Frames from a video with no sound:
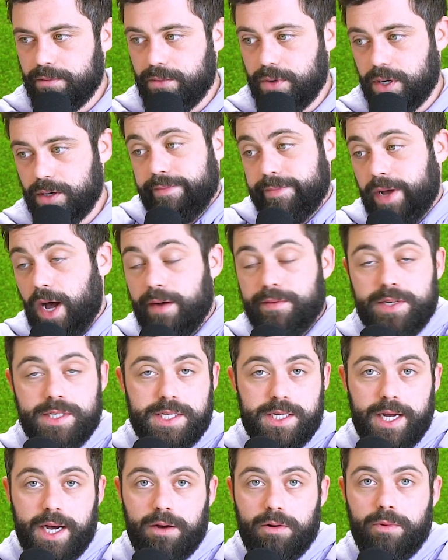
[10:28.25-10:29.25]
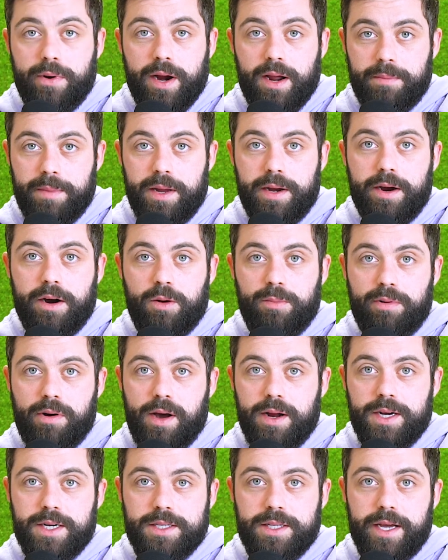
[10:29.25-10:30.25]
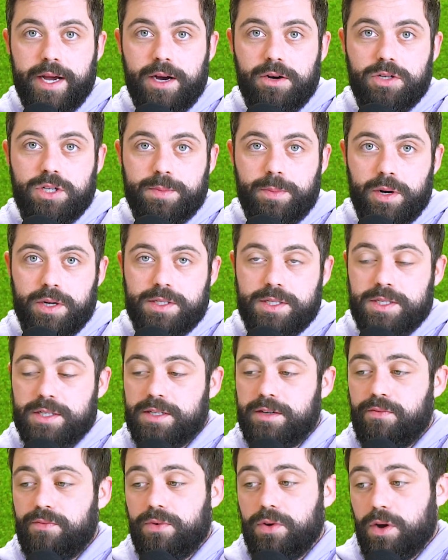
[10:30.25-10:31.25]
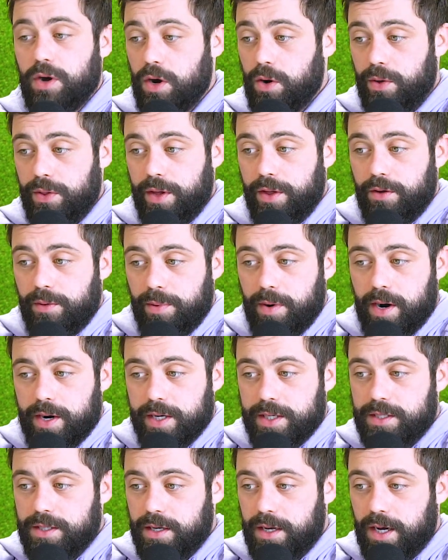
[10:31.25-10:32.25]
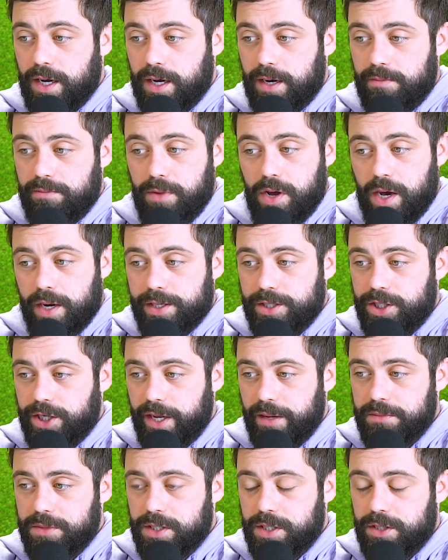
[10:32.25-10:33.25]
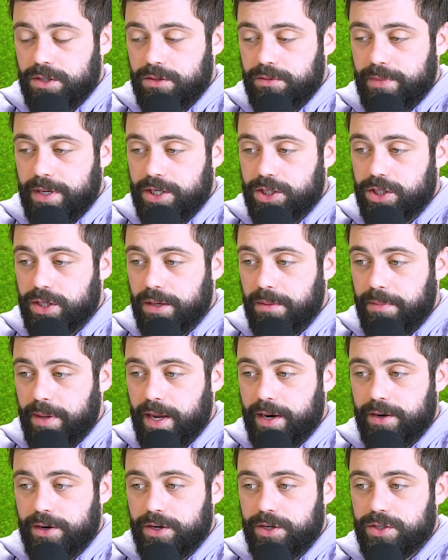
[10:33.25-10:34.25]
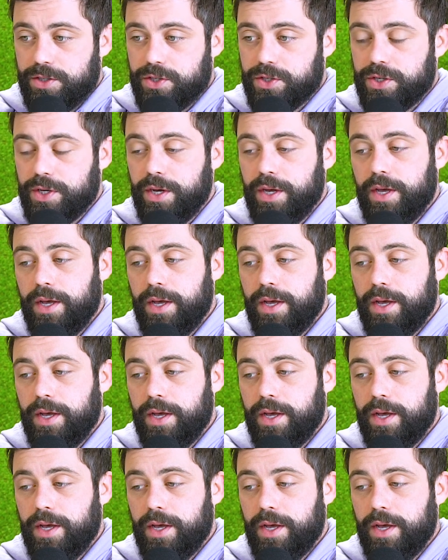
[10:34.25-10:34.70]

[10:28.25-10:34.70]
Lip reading: Well, obviously, I would recommend our product, the iOS Smart Sleeve. You can go with other products. I'm not ashamed to mention competitors.